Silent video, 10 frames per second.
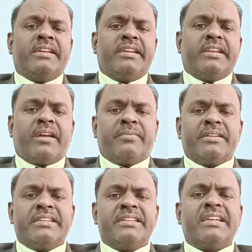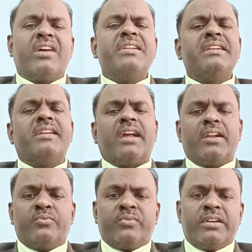in our India or
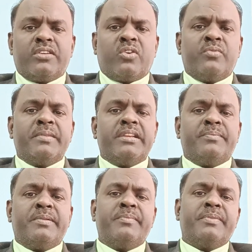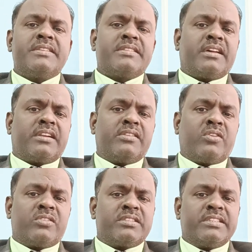entire world, how many people are
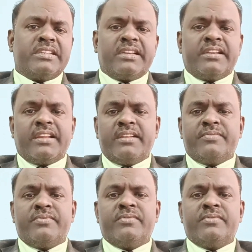lost their life